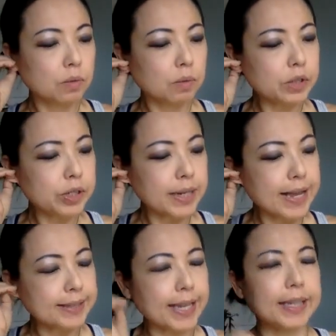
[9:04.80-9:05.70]
what should I
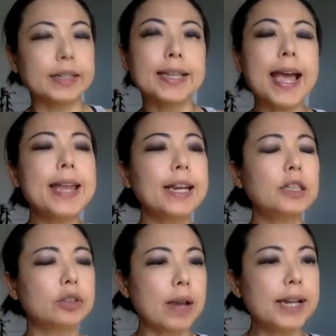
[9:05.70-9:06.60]
say, dieting
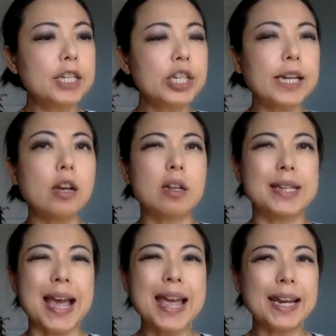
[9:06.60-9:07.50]
strategy or
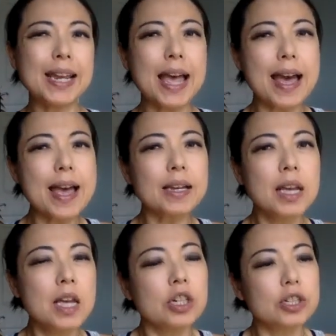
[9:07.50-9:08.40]
dieting hack
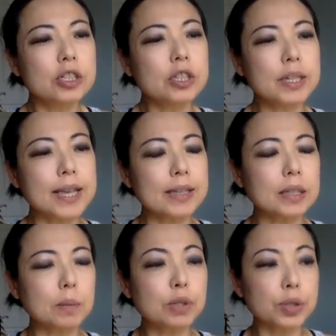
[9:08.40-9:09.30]
just to get
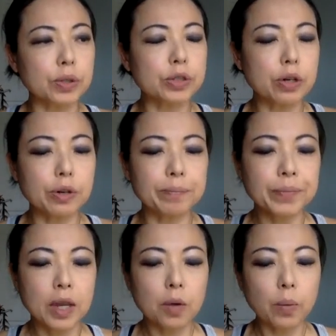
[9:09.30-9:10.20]
some short term
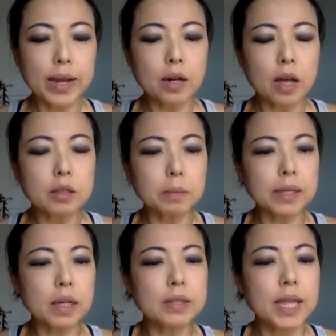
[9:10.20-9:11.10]
weight loss
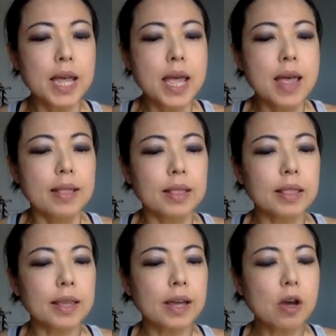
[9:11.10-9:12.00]
because
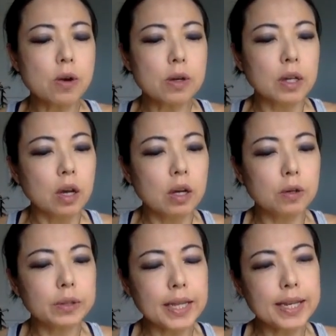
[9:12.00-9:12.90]
the whole
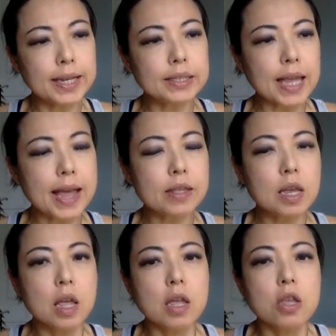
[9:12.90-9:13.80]
thing is that
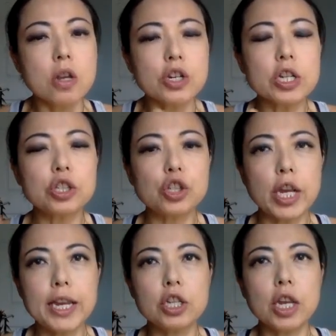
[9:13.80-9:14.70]
you're just
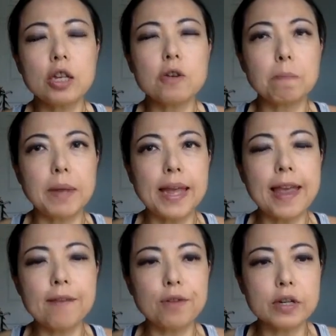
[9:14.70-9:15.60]
changing your
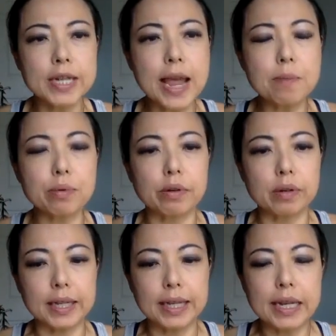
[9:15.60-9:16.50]
behavior
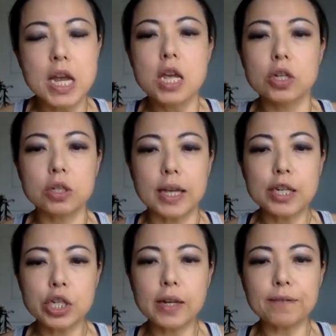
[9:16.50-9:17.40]
temporarily to
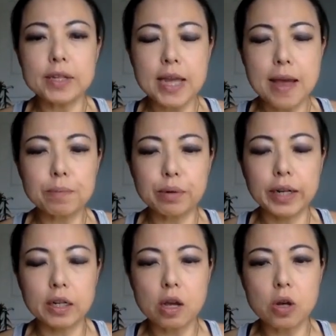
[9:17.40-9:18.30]
achieve a
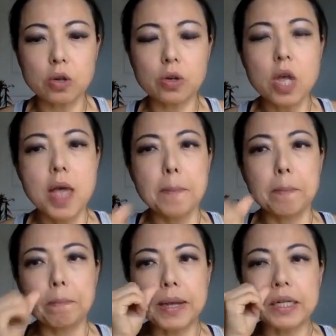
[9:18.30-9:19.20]
temporary goal.
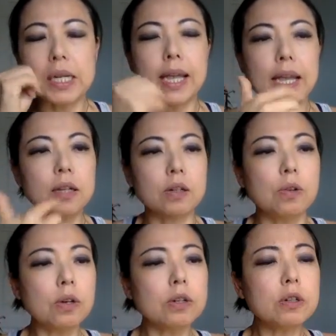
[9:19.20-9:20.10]
But in
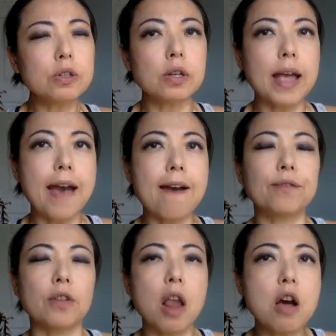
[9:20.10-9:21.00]
order to have
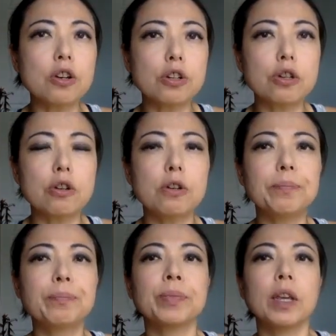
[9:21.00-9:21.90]
longer
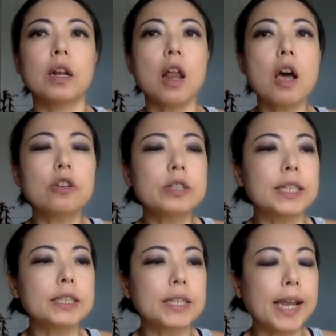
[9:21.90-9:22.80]
term, longer
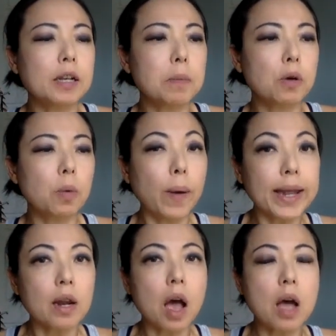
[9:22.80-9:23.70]
sustainable
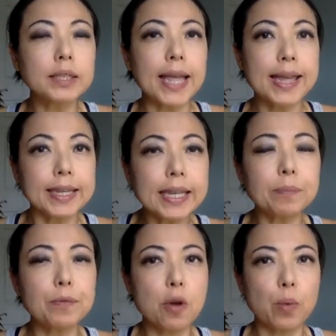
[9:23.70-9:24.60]
weight loss and
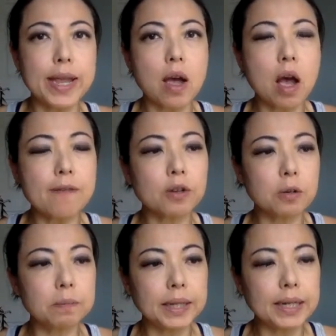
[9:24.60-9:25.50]
keep your weight off
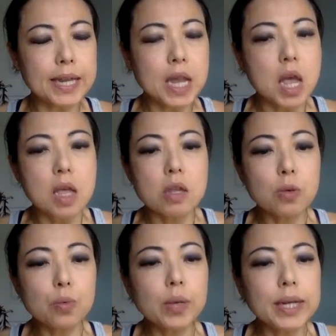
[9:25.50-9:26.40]
completely,
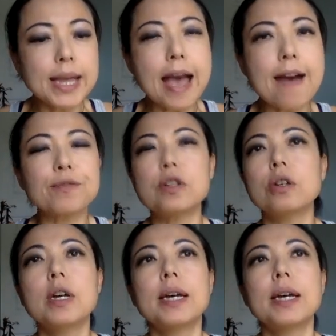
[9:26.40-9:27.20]
you really have to